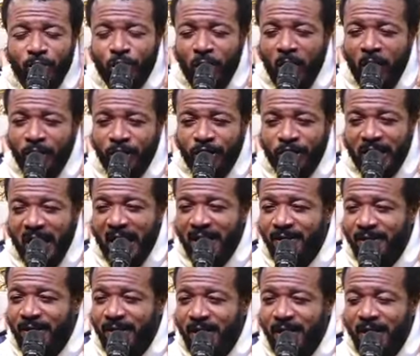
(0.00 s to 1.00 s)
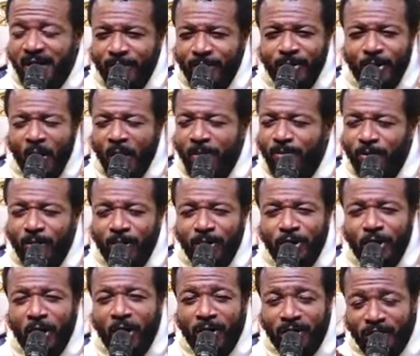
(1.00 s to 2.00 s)
church and you come to
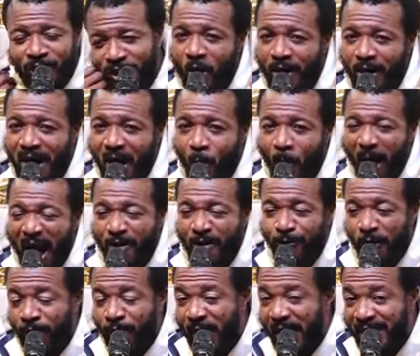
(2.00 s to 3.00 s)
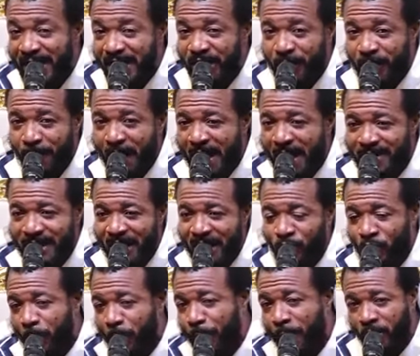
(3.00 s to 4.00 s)
church. The wife of a rich man that
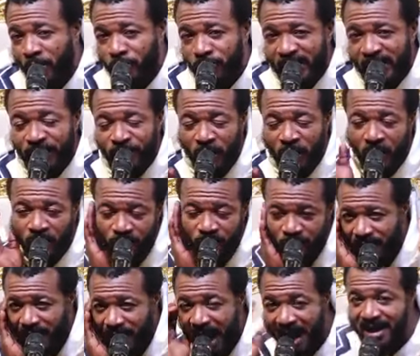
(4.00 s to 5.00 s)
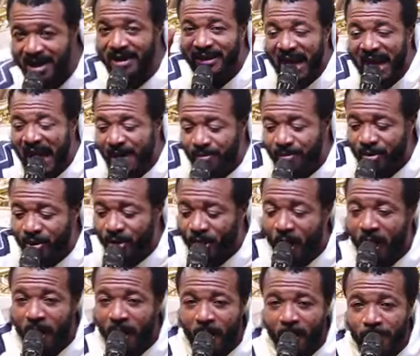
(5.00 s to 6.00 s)
supports the church. Anytime you
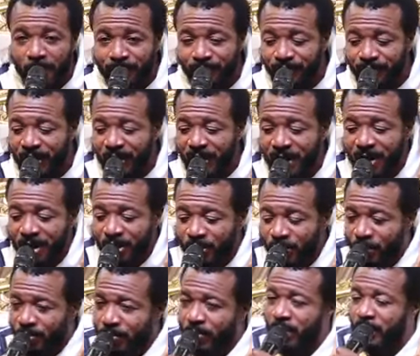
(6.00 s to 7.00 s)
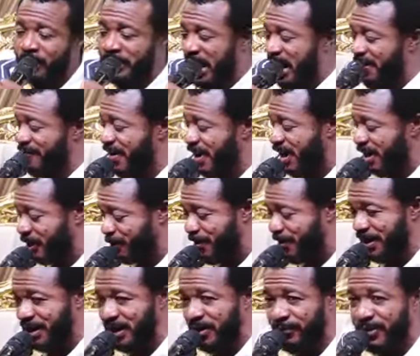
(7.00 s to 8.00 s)
come, you must have a
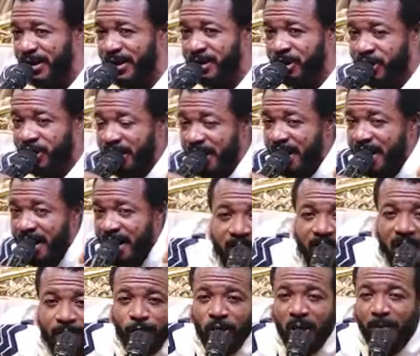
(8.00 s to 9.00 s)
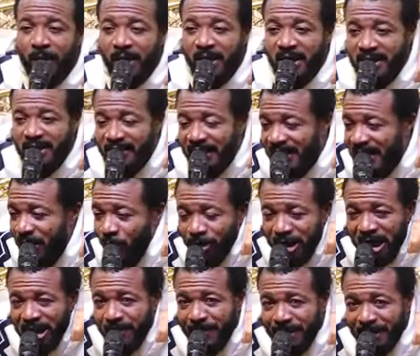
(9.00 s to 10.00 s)
specific chair. If somebody is there, they will
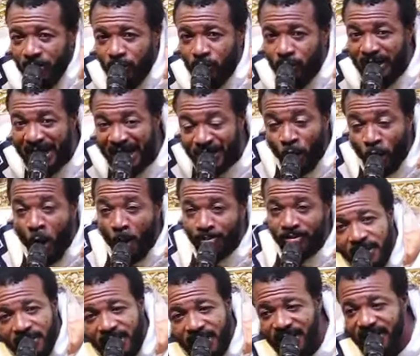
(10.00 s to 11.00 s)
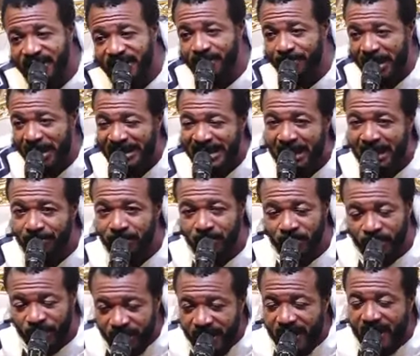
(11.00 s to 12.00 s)
tell the person to get up. This is Madame
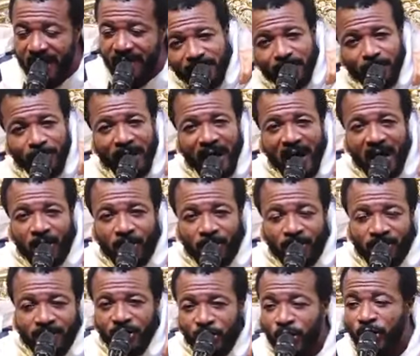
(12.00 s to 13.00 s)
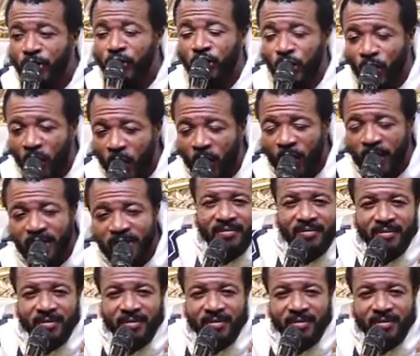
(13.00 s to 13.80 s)
Chair. Proud. Destroys.